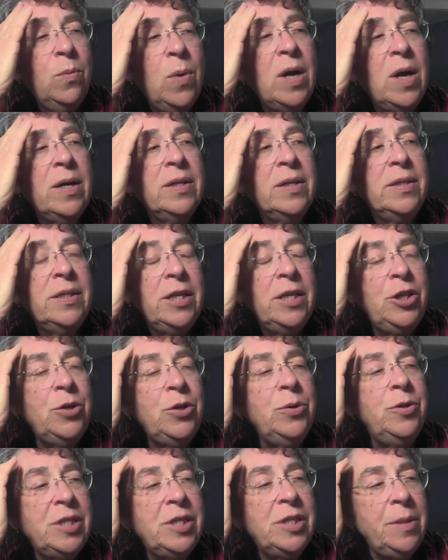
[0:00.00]
was
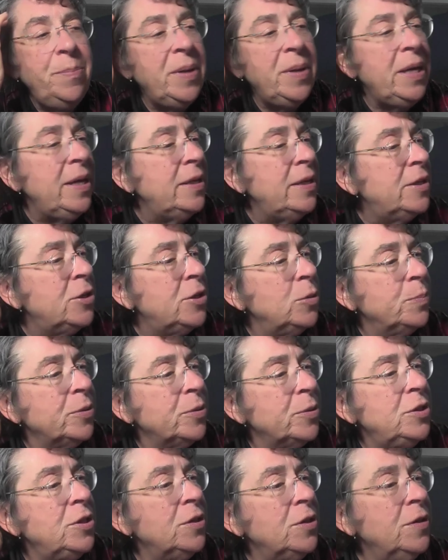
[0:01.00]
used to be to
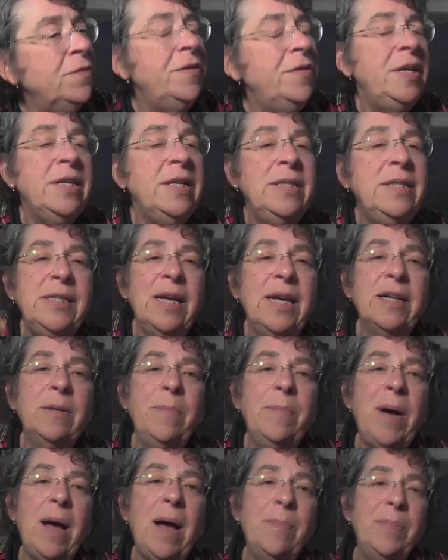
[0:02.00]
preserve
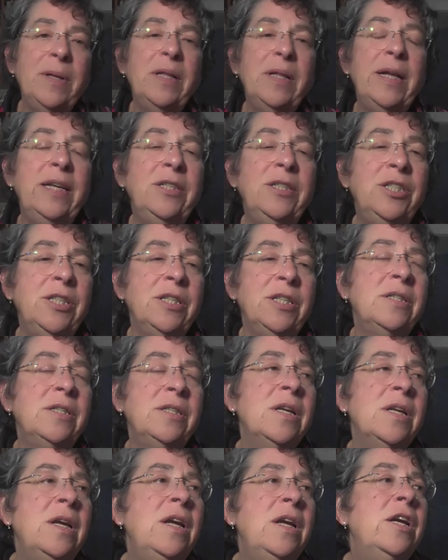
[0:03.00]
insect
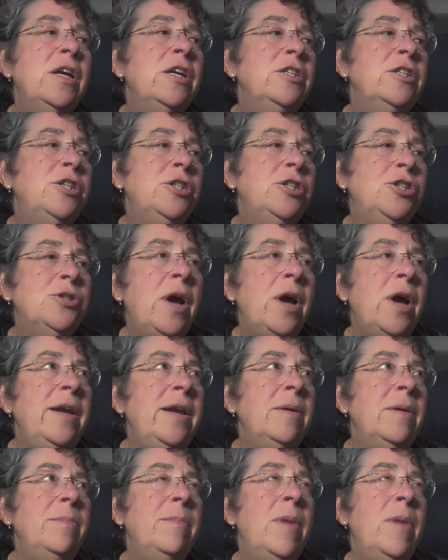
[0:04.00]
populations to
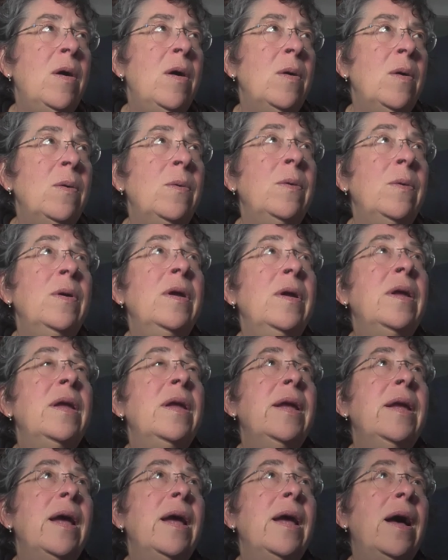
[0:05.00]
try to mow
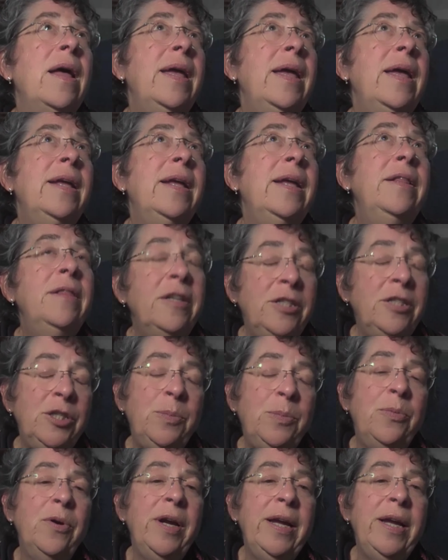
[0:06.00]
in the
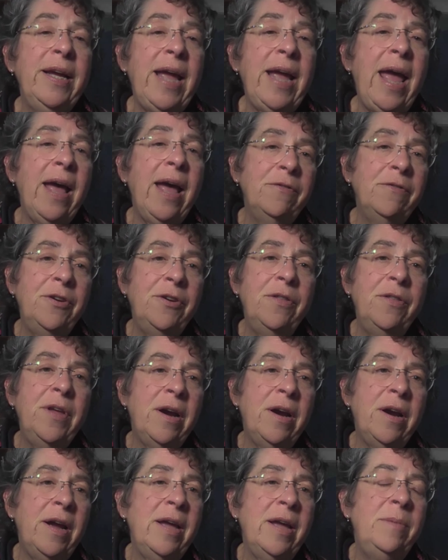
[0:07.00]
spring after
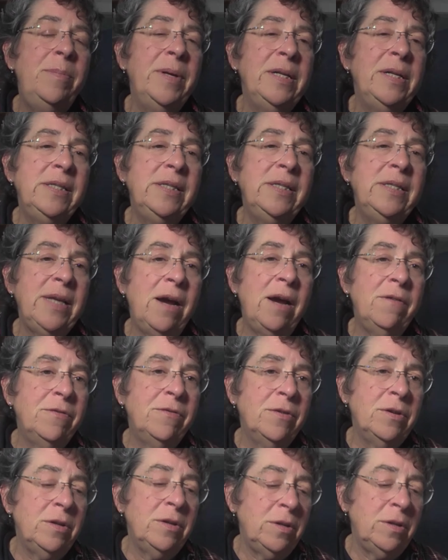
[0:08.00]
there had been
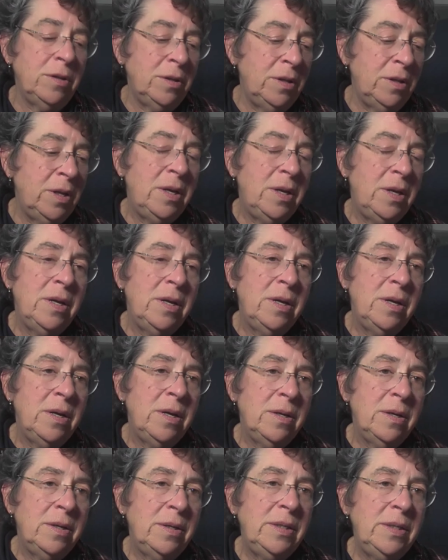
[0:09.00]
several
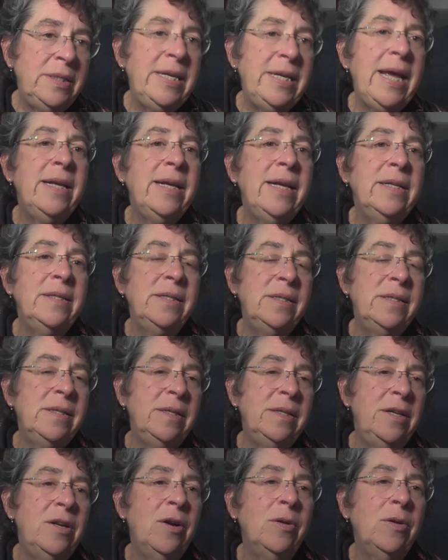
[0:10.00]

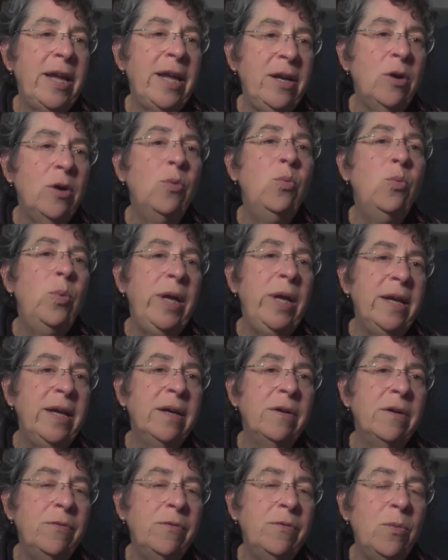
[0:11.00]
days you know like a
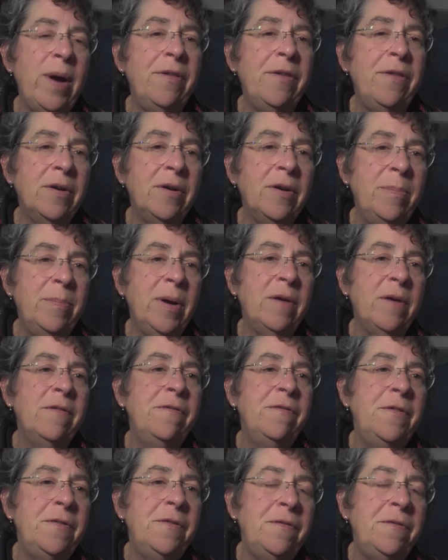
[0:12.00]
week of weather
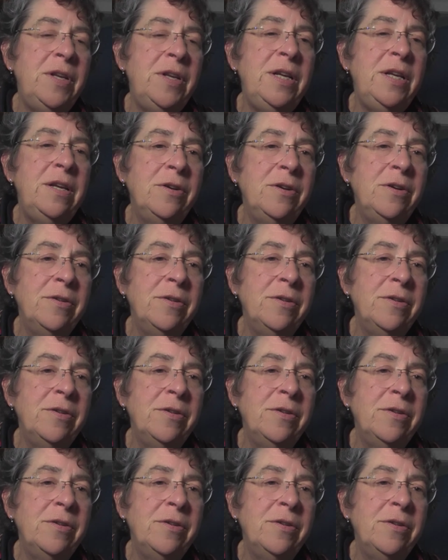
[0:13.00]
above 50